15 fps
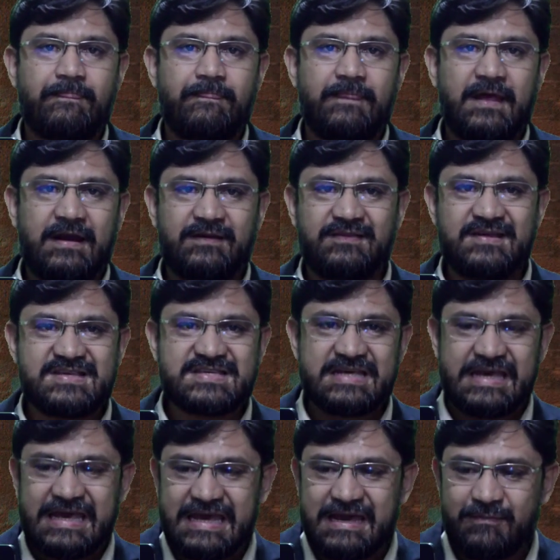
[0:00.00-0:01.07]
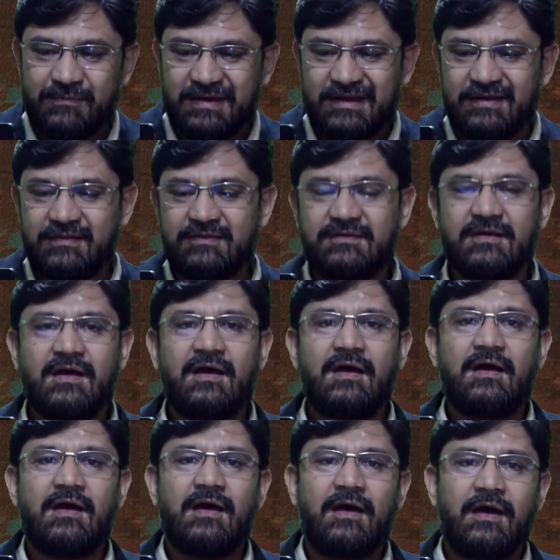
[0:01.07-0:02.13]
And this A means
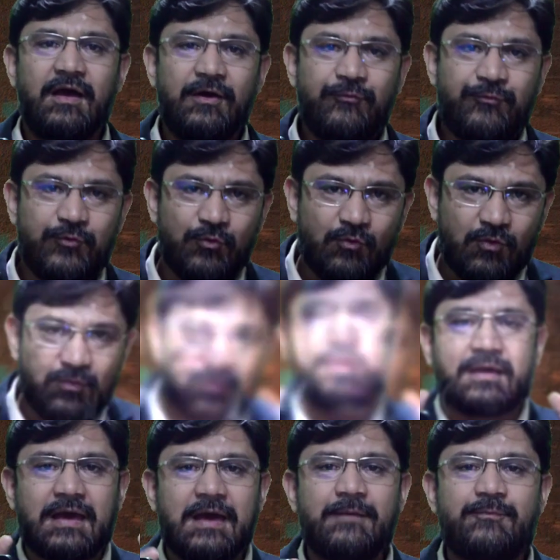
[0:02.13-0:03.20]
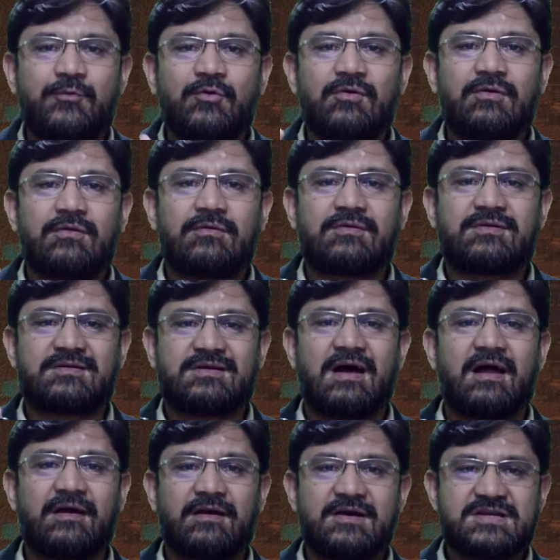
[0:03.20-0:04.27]
if you keep your
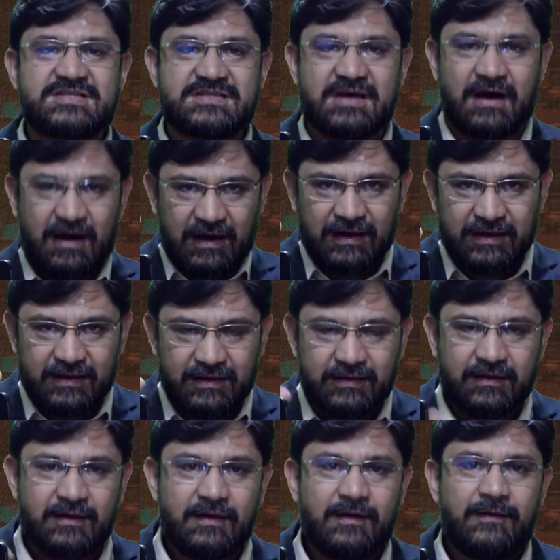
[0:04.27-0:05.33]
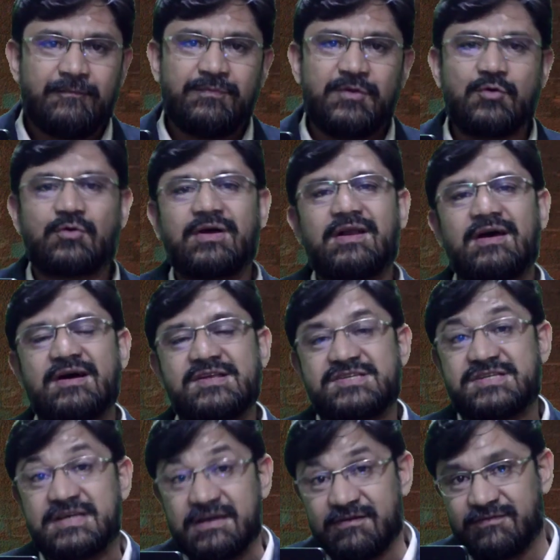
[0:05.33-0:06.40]
targets high, you can
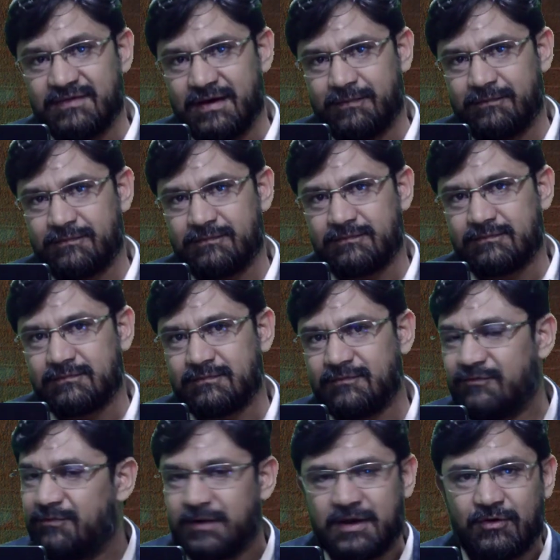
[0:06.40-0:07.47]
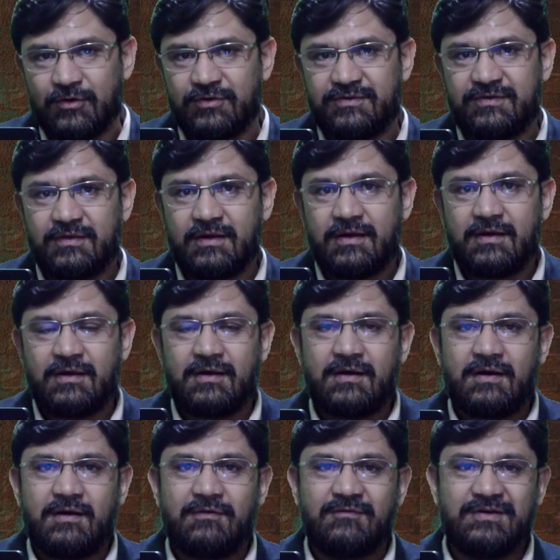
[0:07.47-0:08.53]
achieve them, because
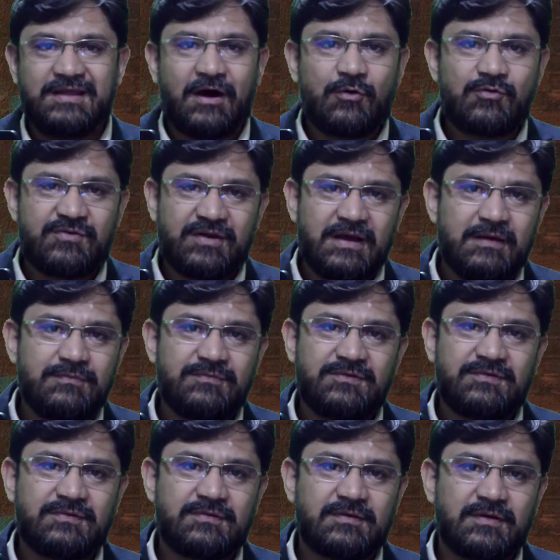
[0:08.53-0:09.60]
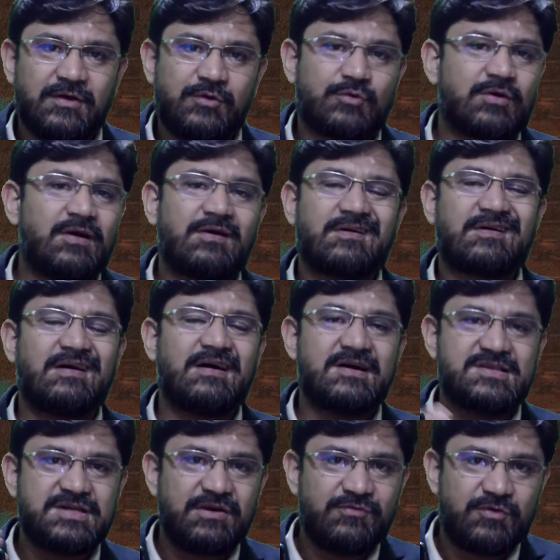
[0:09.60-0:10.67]
without dreams you cannot
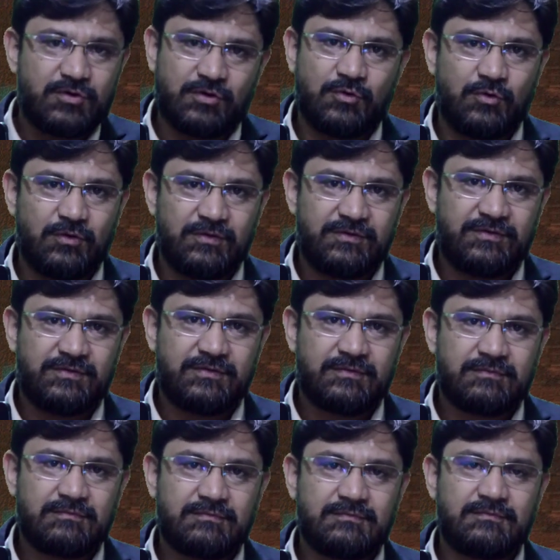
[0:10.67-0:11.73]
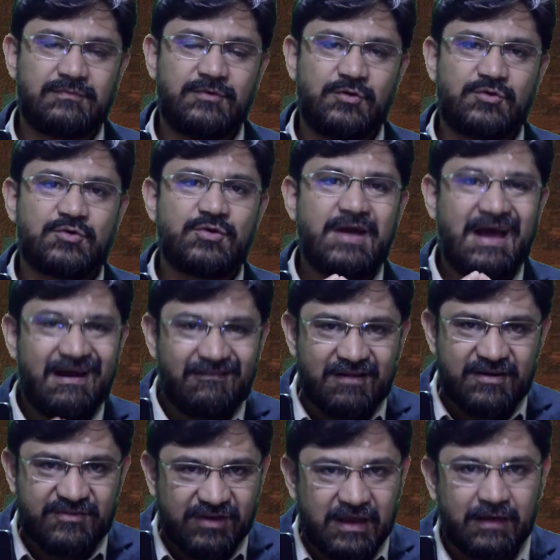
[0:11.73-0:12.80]
achieve your goals. You should have a
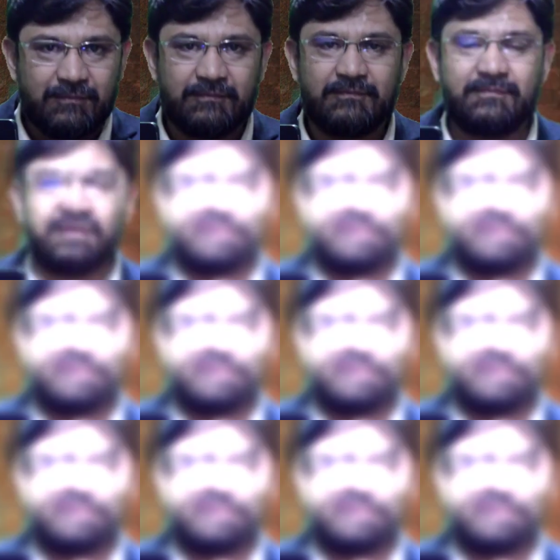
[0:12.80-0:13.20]
dream